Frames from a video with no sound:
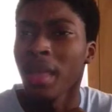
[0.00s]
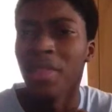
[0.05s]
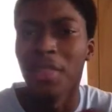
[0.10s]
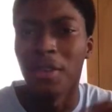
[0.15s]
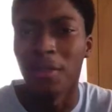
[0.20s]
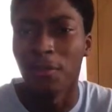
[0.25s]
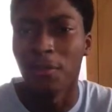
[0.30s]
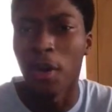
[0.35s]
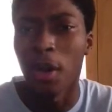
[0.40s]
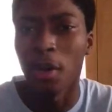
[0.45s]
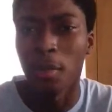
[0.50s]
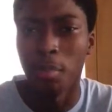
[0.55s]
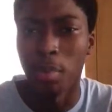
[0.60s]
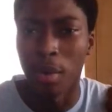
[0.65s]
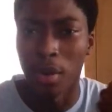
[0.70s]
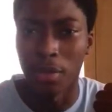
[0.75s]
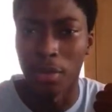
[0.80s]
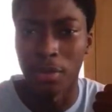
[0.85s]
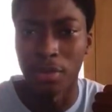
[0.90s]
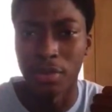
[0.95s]
the Funk
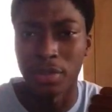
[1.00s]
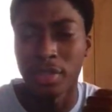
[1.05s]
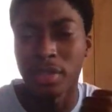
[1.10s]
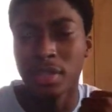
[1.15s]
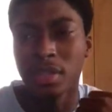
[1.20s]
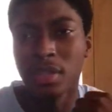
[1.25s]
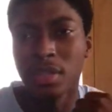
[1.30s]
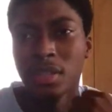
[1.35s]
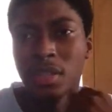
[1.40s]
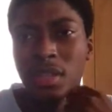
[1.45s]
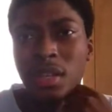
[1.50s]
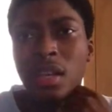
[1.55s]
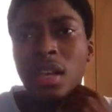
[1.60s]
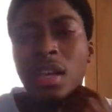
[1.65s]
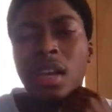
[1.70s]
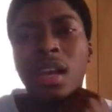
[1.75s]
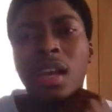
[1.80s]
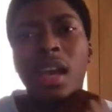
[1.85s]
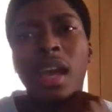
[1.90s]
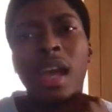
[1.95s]
Brothers,
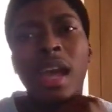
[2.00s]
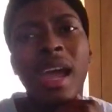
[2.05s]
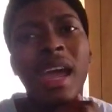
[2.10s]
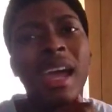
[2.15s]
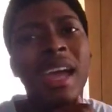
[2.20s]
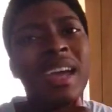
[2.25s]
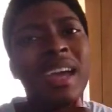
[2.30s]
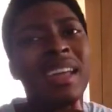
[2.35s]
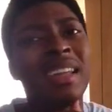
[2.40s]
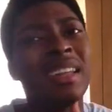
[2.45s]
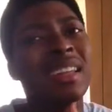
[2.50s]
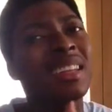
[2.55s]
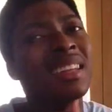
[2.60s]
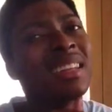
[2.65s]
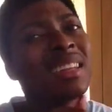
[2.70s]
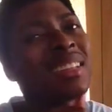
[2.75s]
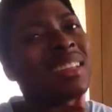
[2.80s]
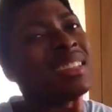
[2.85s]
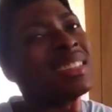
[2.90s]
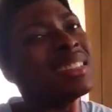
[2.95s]
and
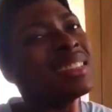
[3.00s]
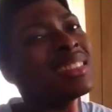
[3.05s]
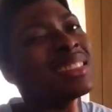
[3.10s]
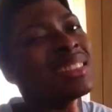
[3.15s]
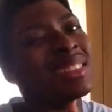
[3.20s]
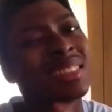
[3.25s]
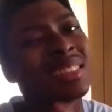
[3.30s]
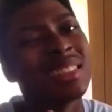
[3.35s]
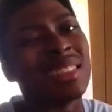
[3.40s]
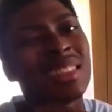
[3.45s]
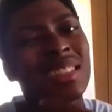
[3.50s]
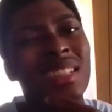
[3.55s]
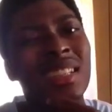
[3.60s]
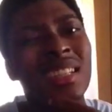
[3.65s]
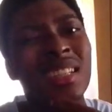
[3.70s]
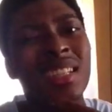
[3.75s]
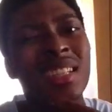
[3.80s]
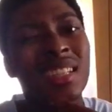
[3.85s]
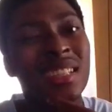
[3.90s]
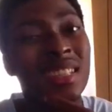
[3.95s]

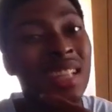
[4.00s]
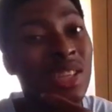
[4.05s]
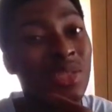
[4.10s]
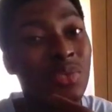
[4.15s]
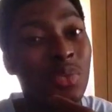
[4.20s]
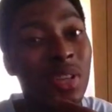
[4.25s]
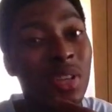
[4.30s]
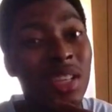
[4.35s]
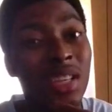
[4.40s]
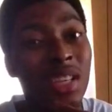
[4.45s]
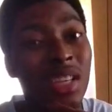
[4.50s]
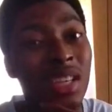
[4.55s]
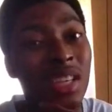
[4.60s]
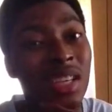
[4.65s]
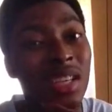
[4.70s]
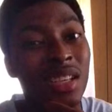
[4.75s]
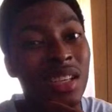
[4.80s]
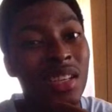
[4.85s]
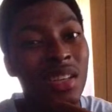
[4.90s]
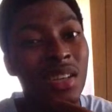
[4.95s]
that's really
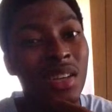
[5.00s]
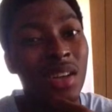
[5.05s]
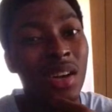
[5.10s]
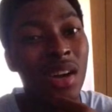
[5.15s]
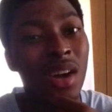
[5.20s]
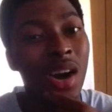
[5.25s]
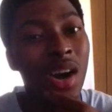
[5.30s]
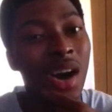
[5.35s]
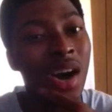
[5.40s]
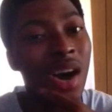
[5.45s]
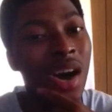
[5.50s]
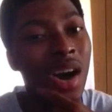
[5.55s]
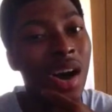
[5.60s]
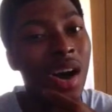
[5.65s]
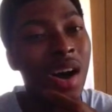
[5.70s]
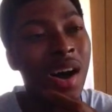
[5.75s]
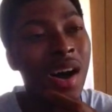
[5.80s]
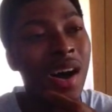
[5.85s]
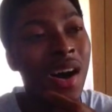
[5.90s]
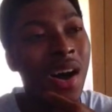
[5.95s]

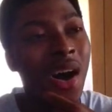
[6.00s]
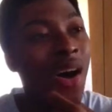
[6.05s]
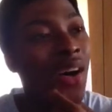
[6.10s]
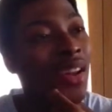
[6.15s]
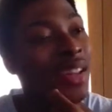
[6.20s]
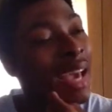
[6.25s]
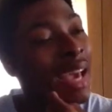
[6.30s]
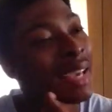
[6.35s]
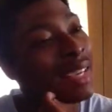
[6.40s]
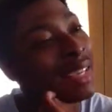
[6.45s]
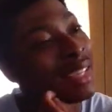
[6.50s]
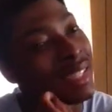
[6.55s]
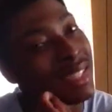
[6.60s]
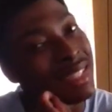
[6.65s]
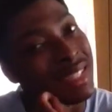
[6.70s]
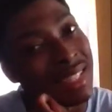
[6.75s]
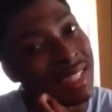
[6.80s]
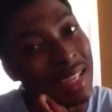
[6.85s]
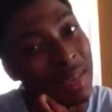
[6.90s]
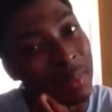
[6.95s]
all I can
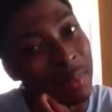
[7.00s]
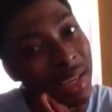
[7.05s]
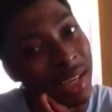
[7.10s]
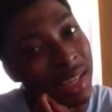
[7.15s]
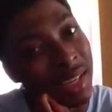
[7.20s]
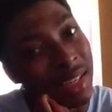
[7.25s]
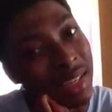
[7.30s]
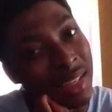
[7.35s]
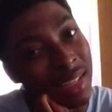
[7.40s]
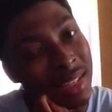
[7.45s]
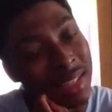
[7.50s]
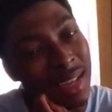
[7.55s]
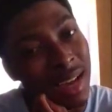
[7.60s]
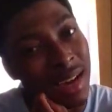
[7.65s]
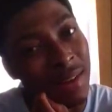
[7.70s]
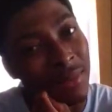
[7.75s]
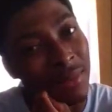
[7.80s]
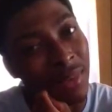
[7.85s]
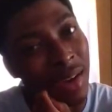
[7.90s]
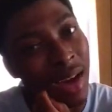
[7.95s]
see being in the
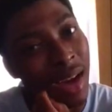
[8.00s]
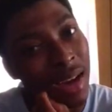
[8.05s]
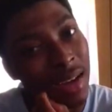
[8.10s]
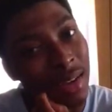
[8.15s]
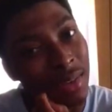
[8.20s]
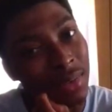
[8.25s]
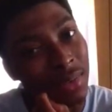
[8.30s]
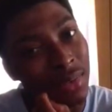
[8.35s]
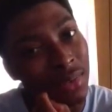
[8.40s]
top 5.